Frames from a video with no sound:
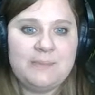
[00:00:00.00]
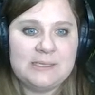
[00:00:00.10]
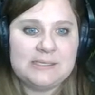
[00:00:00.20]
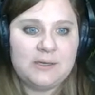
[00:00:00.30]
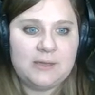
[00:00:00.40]

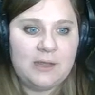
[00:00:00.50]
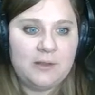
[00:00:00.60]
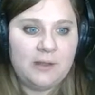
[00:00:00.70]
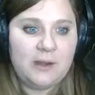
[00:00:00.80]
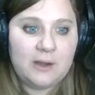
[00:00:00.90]
this in your
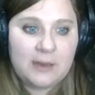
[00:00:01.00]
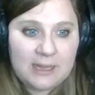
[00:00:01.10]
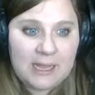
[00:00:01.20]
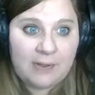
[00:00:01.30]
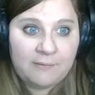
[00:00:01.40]
calculator.
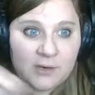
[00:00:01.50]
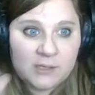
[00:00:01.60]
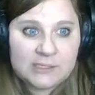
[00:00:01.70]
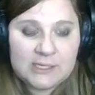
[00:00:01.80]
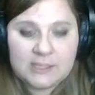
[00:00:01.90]
Again, if you're
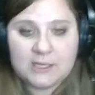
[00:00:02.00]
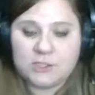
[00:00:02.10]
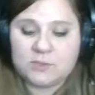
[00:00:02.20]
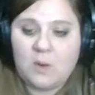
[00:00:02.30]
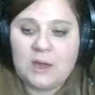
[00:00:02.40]
sitting there
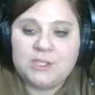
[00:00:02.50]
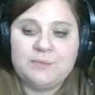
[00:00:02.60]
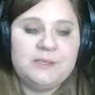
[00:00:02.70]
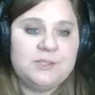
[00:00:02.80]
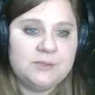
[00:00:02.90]
just watching
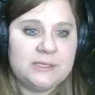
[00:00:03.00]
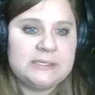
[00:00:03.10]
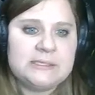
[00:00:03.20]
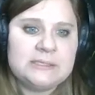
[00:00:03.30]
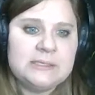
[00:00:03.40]
me do
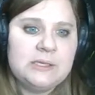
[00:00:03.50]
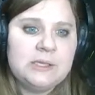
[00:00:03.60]
this,